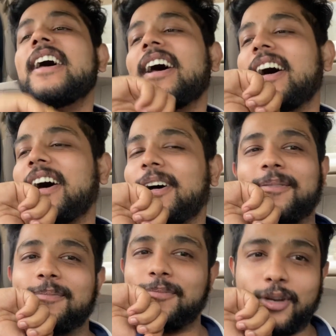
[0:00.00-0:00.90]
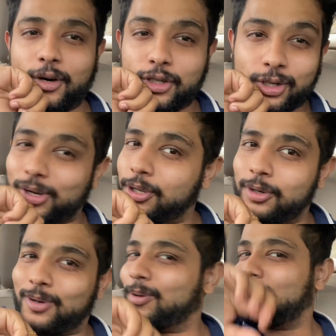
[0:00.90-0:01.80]
We're going to show
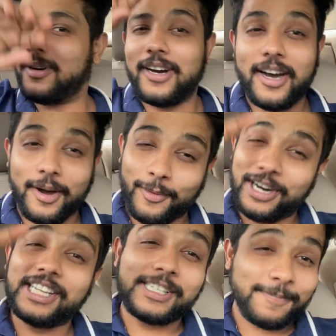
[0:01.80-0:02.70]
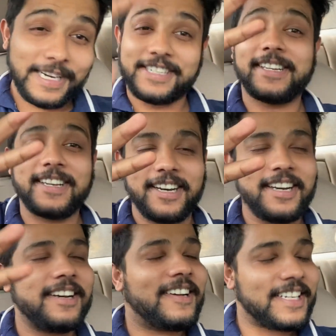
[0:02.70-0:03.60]
you a very special
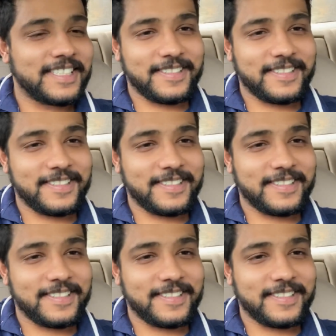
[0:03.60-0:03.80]
car.